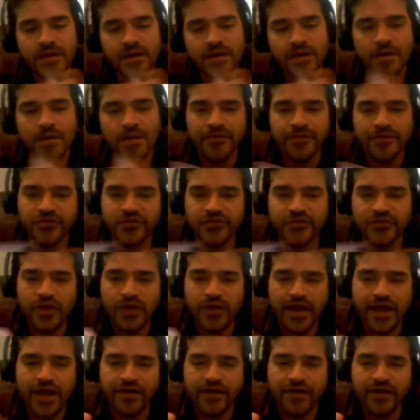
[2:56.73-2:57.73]
But so you
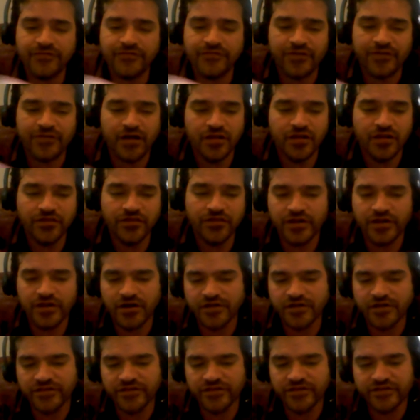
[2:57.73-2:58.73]
have all the
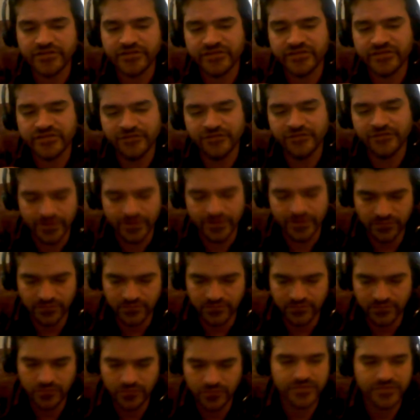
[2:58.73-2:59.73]
cards. Let's see if I,
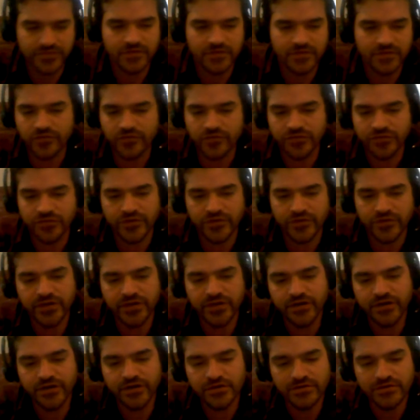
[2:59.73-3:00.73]
go through
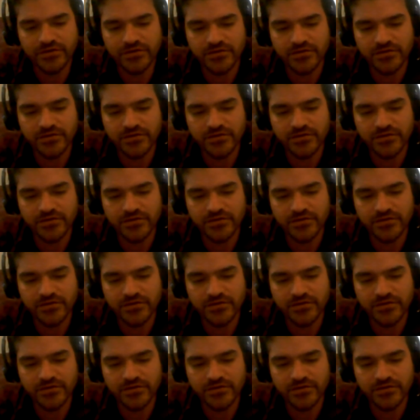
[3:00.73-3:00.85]
here.